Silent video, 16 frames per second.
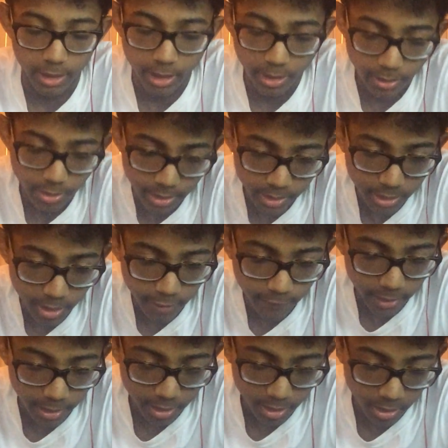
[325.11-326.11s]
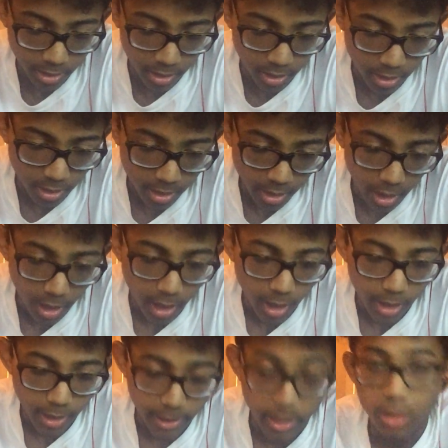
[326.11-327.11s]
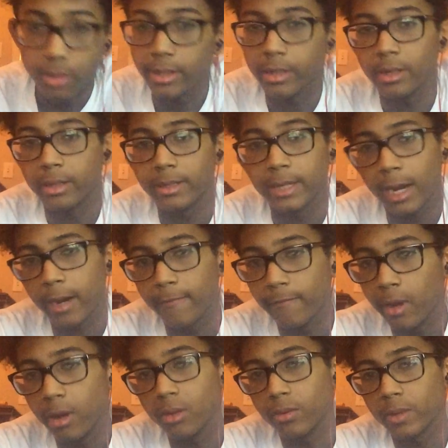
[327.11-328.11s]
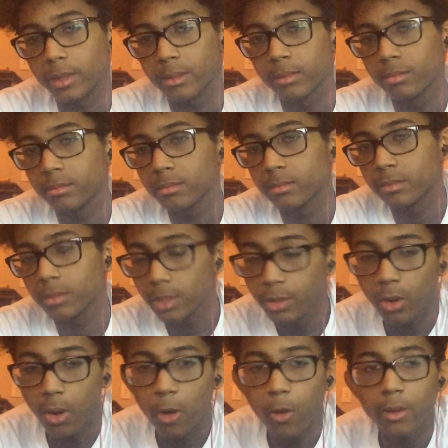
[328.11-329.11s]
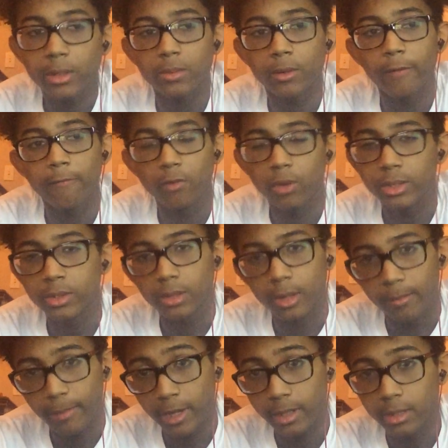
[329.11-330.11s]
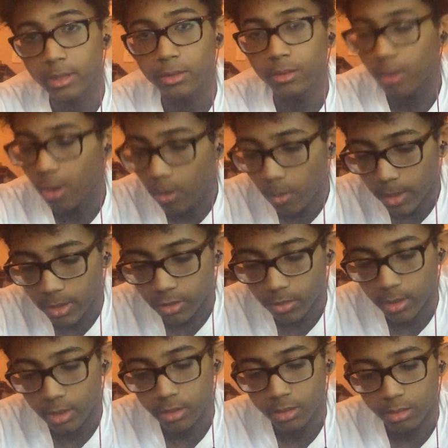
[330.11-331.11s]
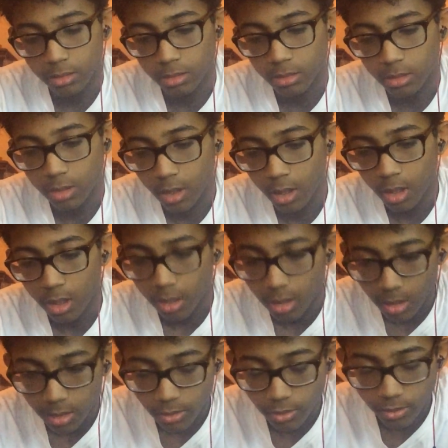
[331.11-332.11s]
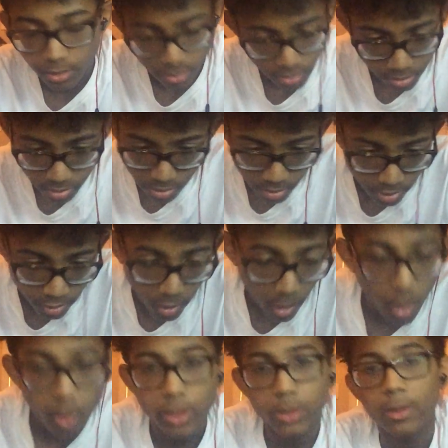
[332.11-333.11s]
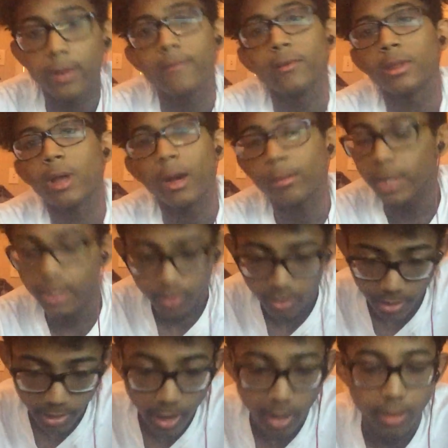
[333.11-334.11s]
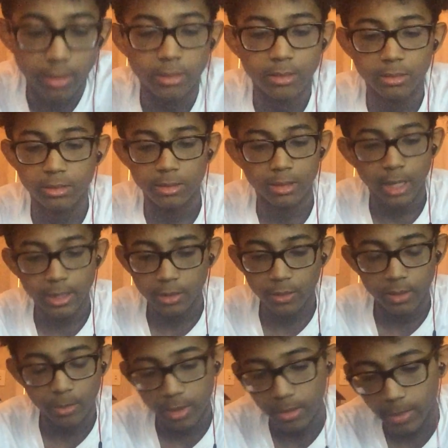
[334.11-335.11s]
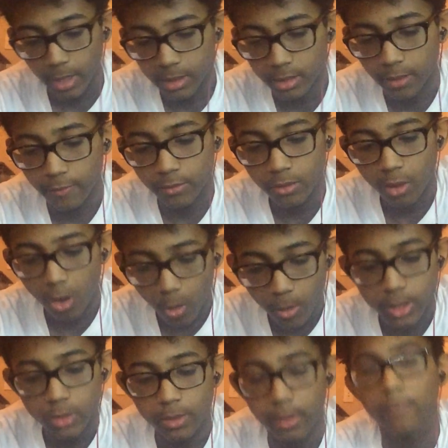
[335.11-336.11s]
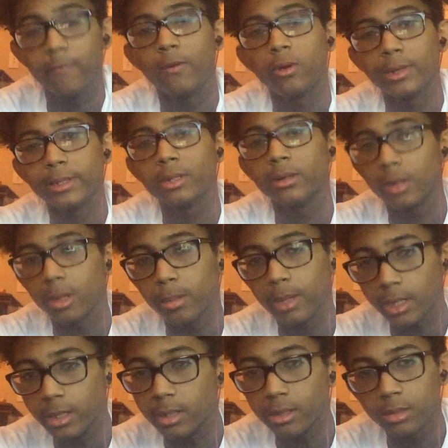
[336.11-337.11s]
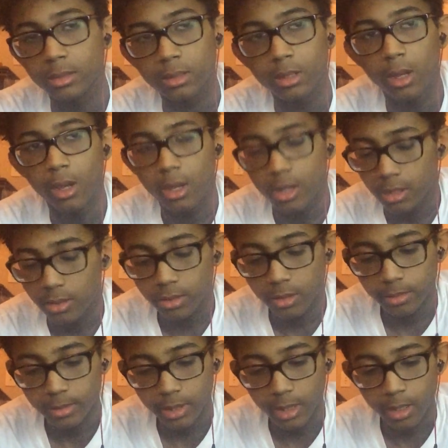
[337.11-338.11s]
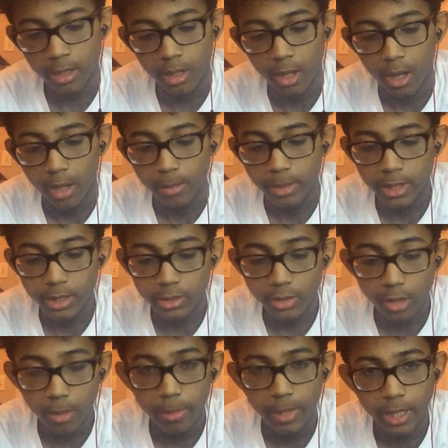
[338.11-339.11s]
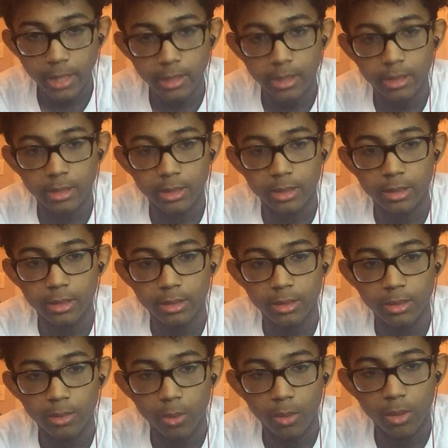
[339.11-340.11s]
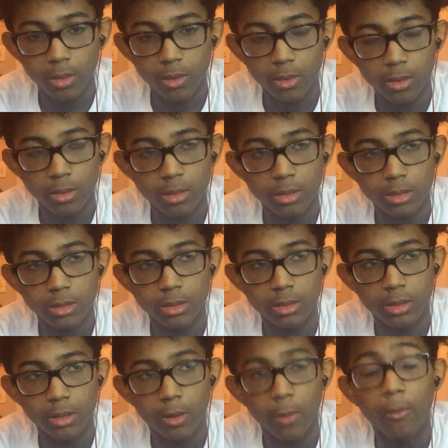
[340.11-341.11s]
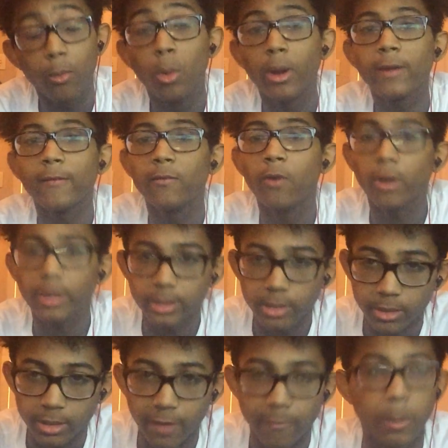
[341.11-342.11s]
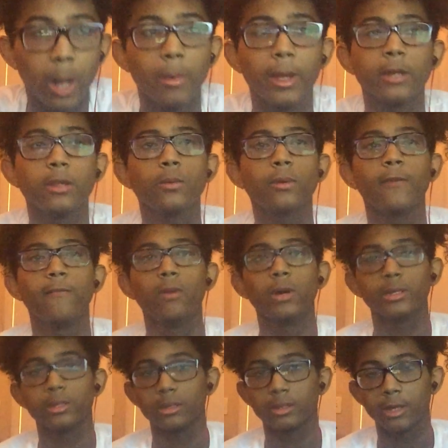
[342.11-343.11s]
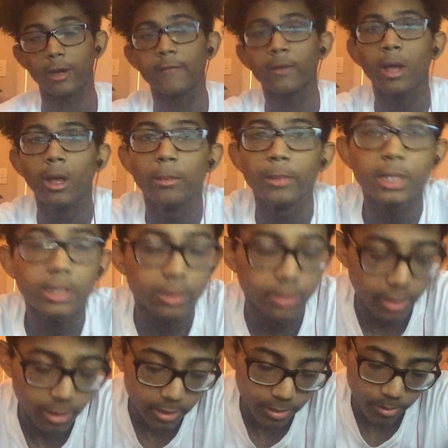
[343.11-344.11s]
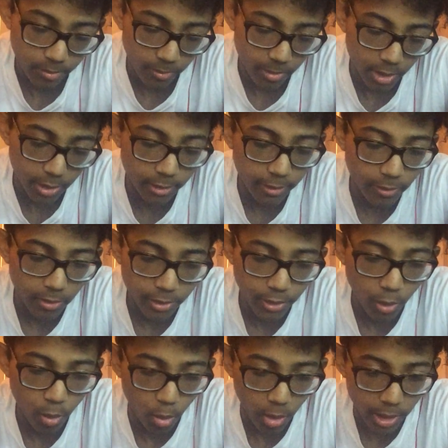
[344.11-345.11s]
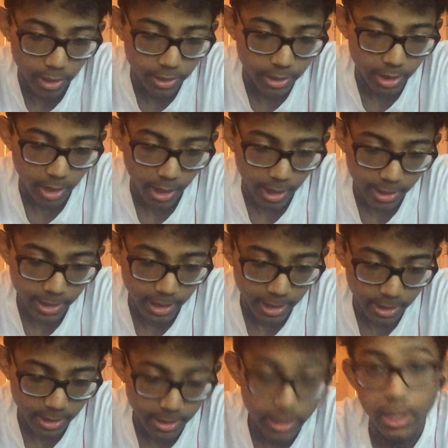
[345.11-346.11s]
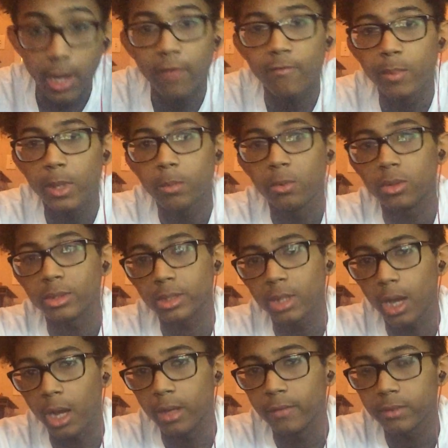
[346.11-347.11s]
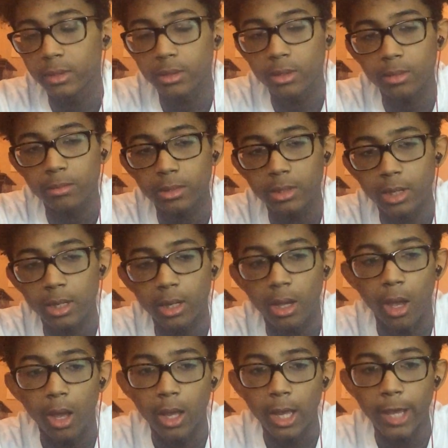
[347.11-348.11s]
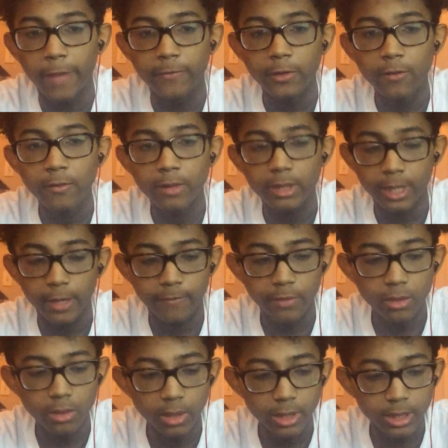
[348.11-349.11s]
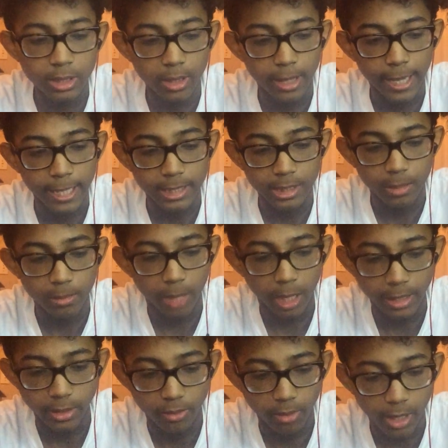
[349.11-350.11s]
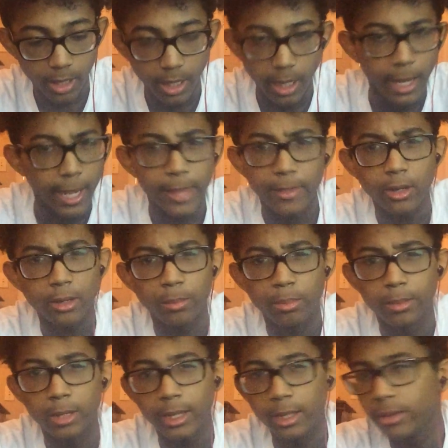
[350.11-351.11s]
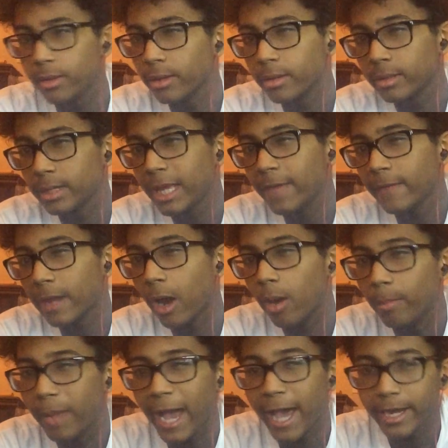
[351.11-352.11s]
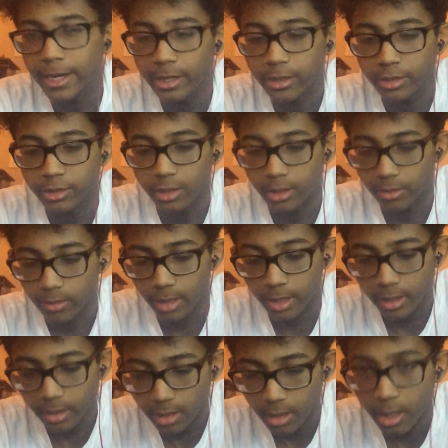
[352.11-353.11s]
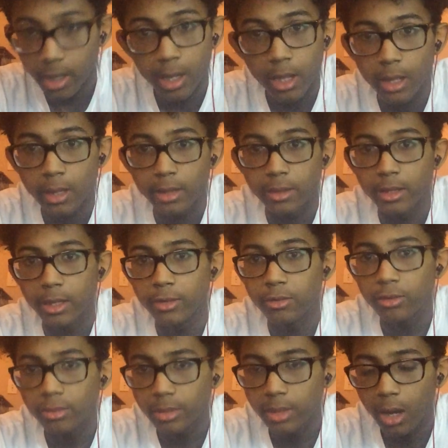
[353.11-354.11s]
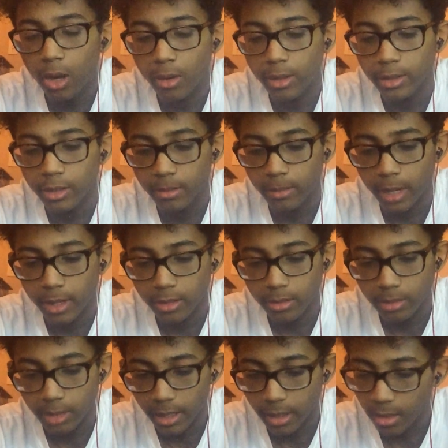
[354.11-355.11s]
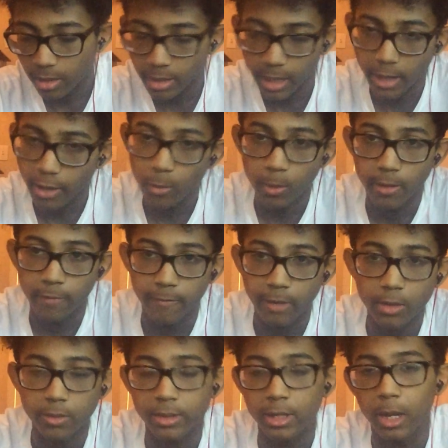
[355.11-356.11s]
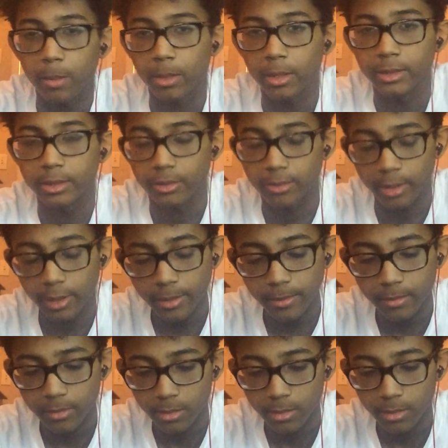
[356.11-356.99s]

Carry yourself like a leader, not a follower. You always want to voice your opinions. You always want to you you always want to I'm not going to not to repeat myself. You always want to voice your opinions. You know what I'm saying? Because your opinions want to voice yourself. My bad. You want to voice yourself because your words can save people's lives. You know what I'm saying? If you look at somebody, right, and they're giving out bad energy, right, then you'll know in your mind, you'll be like, okay, I don't want to fuck with that person, right?